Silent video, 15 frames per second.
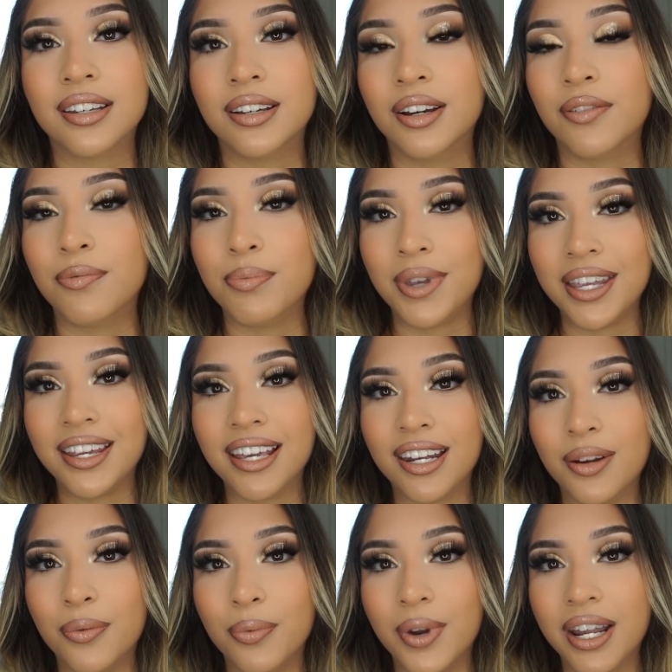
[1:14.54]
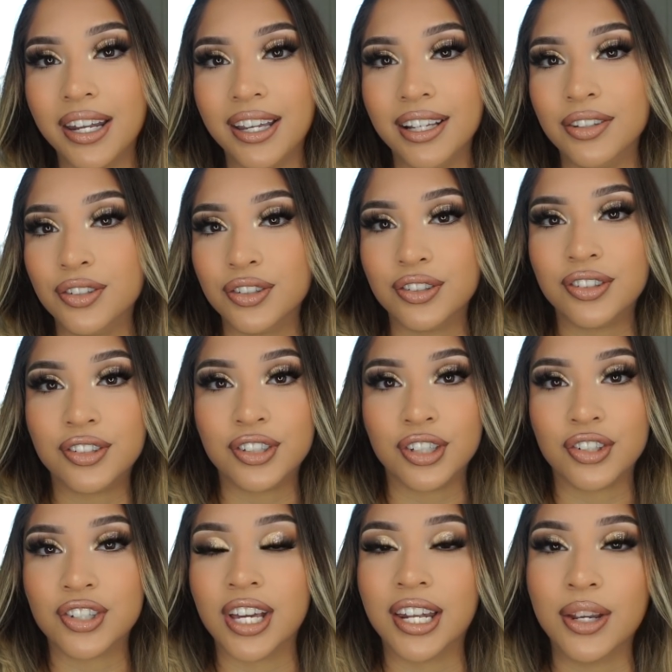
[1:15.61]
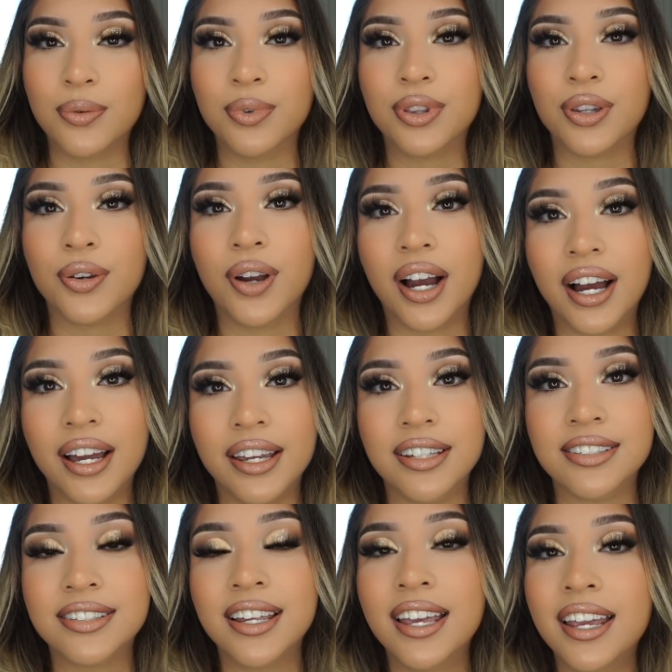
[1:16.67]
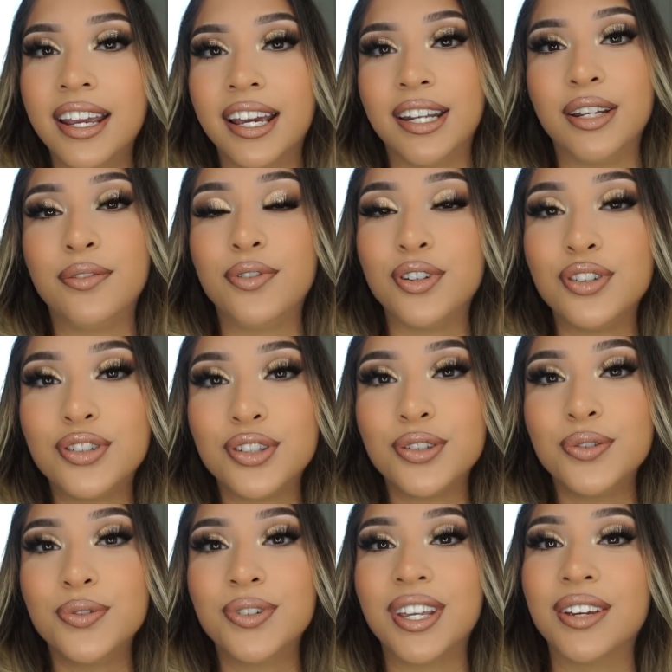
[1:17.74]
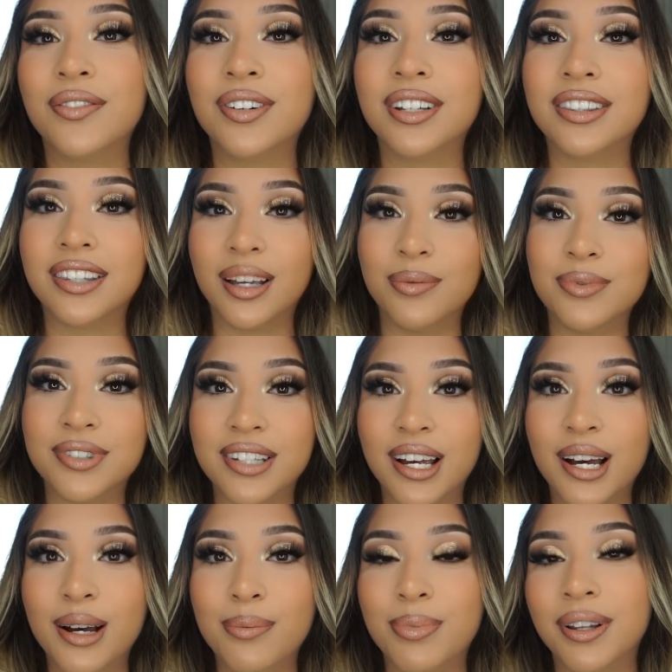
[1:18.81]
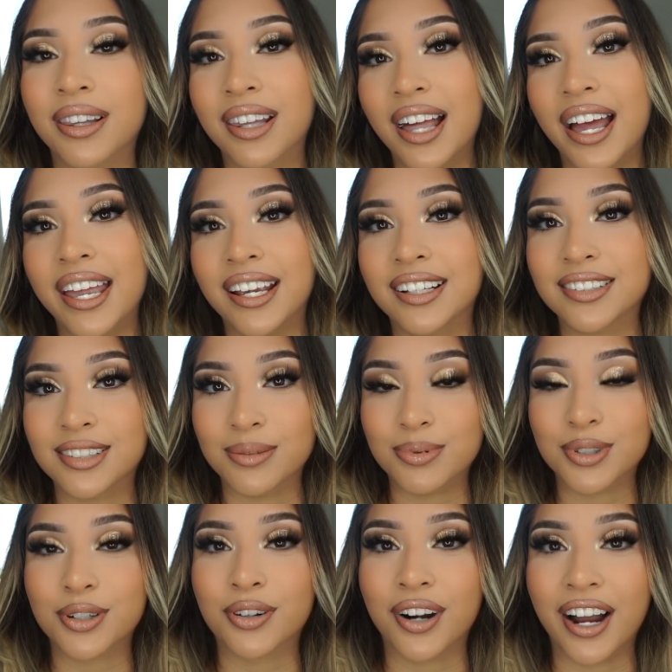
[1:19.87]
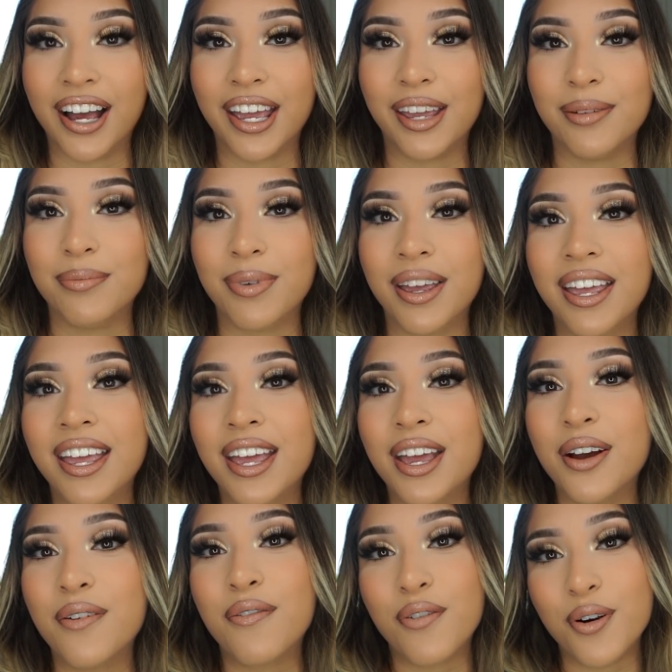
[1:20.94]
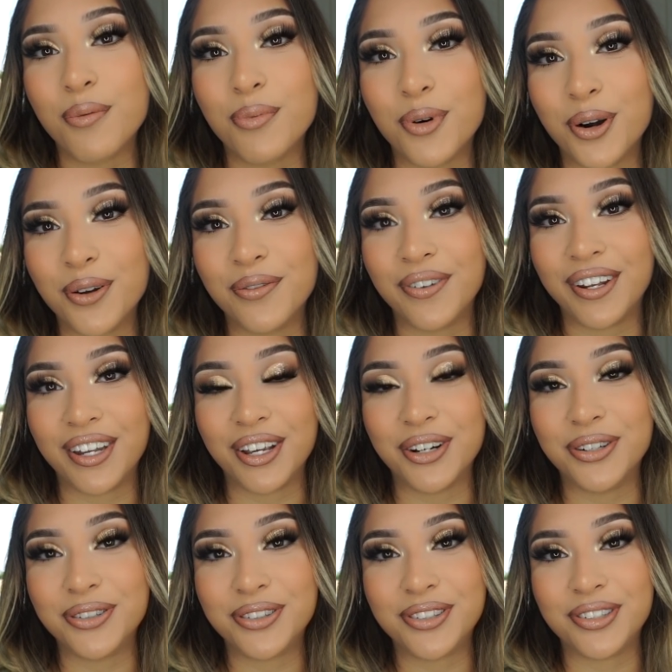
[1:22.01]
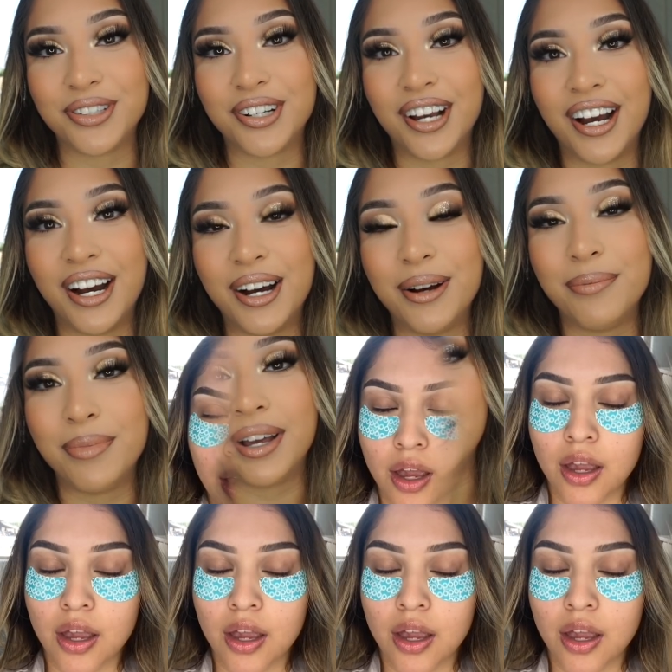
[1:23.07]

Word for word: of me getting ready and just chit chatting with you guys. And if you do, give it a thumbs up, like, subscribe for more videos to come.